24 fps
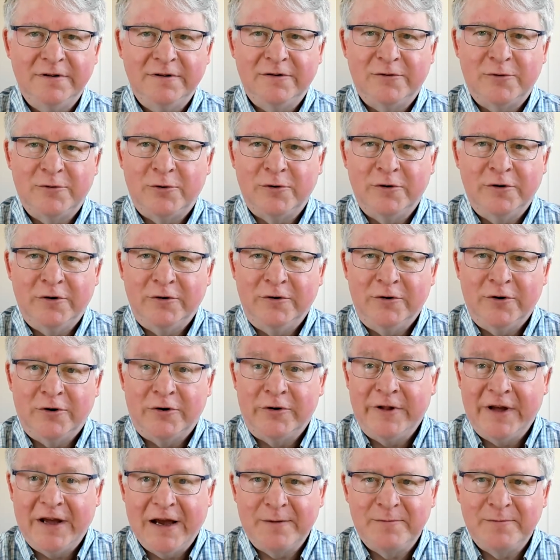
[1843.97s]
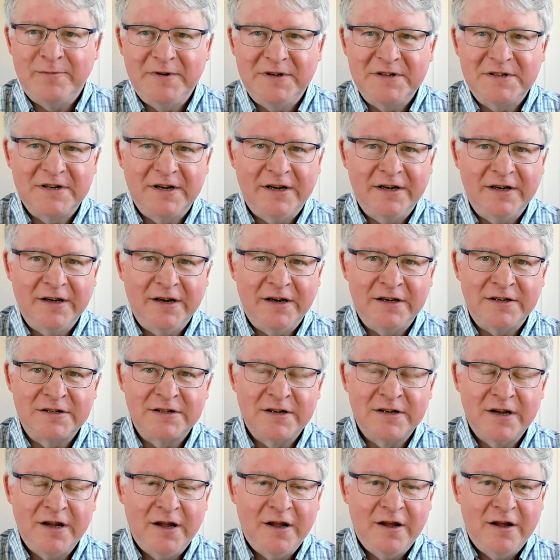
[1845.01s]
or no, they happened to say
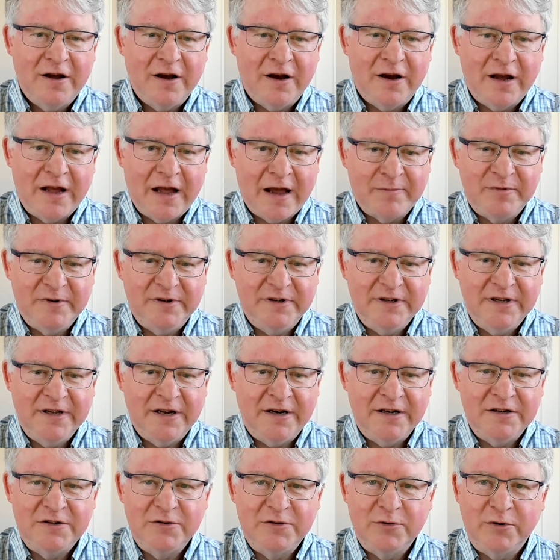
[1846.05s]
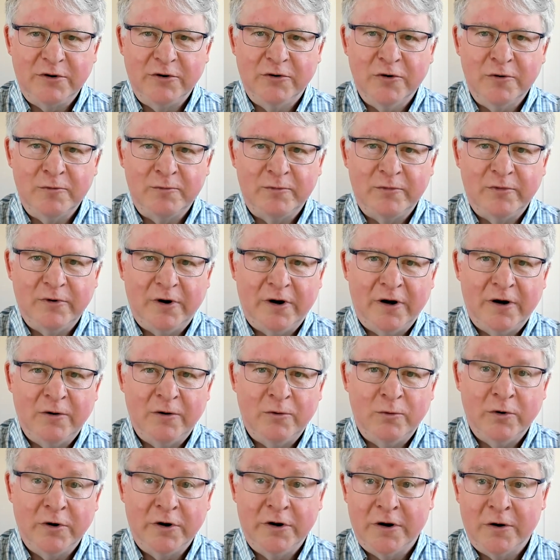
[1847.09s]
yes. I happened to get into a group
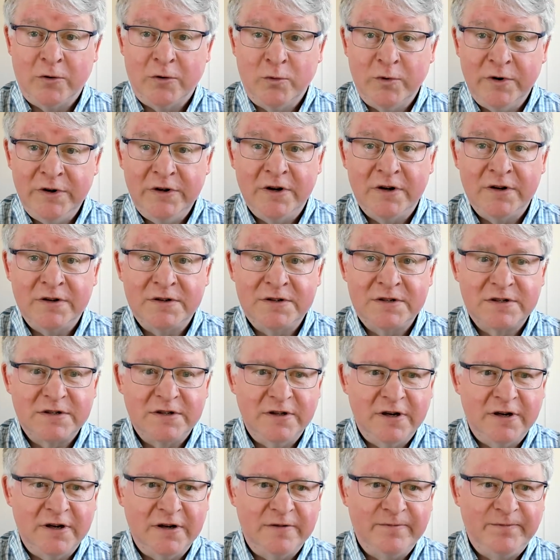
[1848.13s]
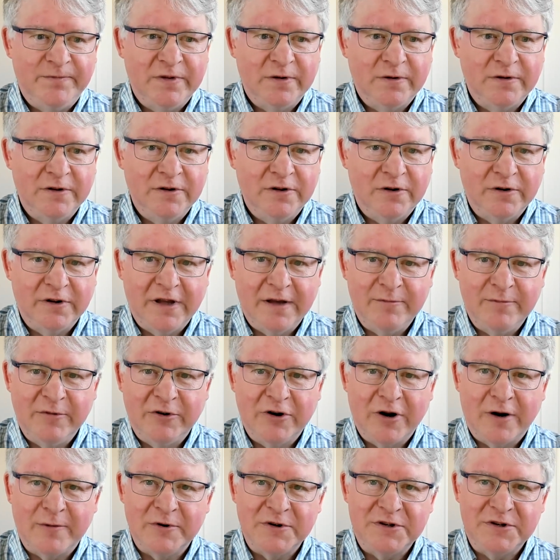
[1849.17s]
working on Windows that, gave me
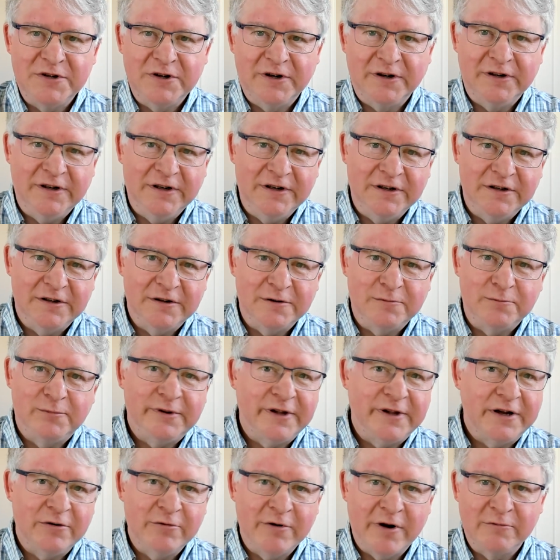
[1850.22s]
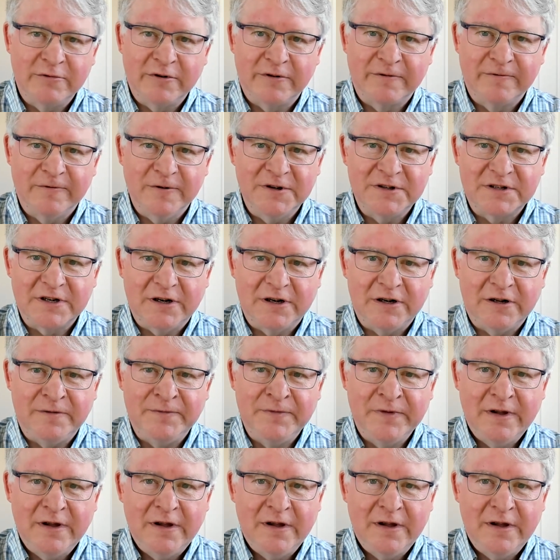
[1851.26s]
an opportunity to play around with FreeCell.